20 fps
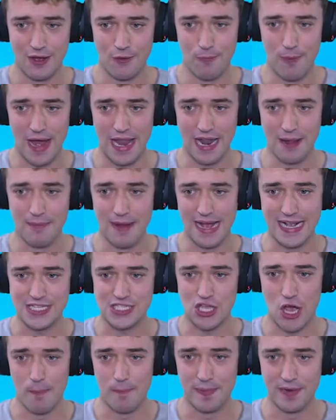while I'm like
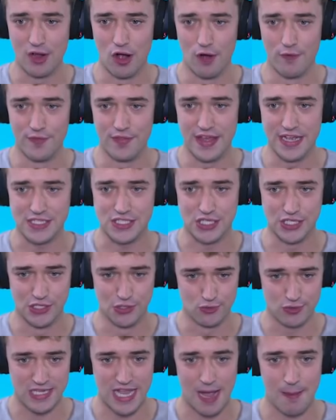jumping over there to
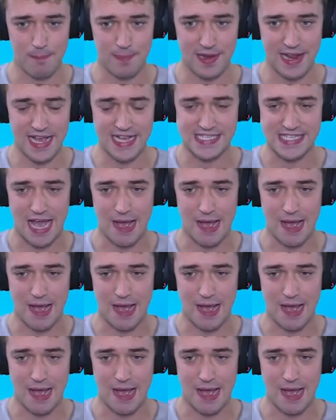loot that place,